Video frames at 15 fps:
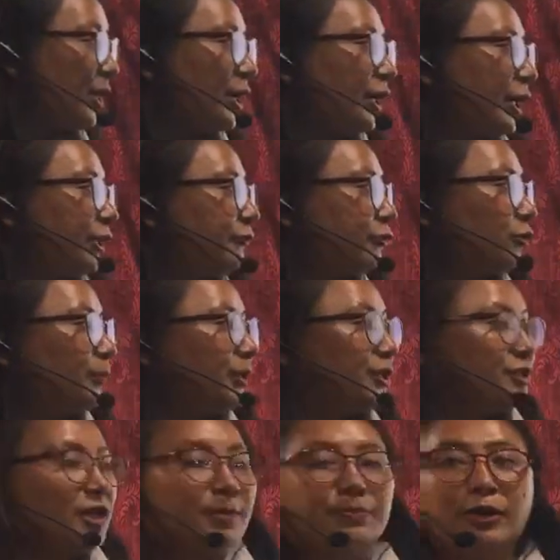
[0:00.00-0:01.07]
Information
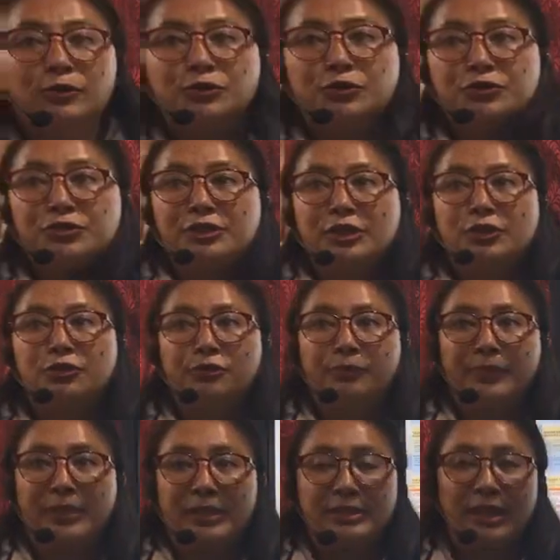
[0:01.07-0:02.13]
about nutrition through
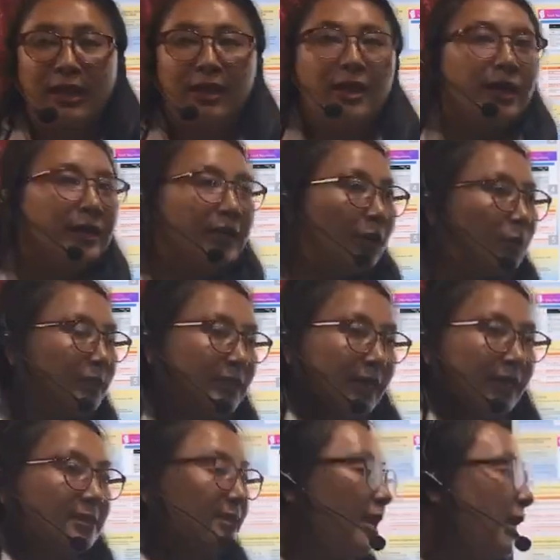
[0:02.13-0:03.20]
media. Nowadays,